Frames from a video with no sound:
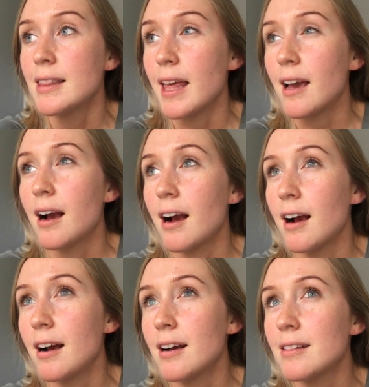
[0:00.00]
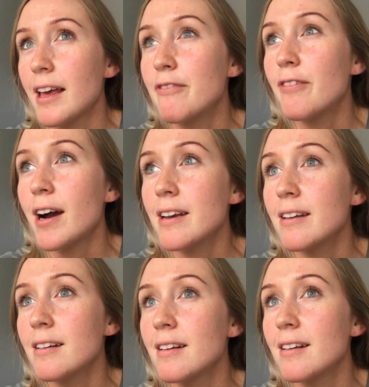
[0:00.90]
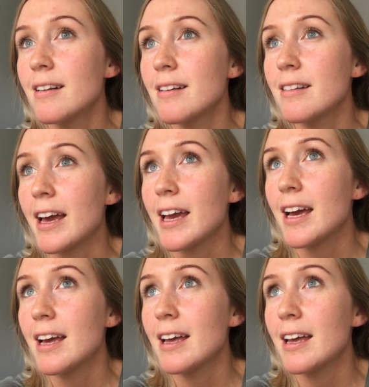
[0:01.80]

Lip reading: they find it, like,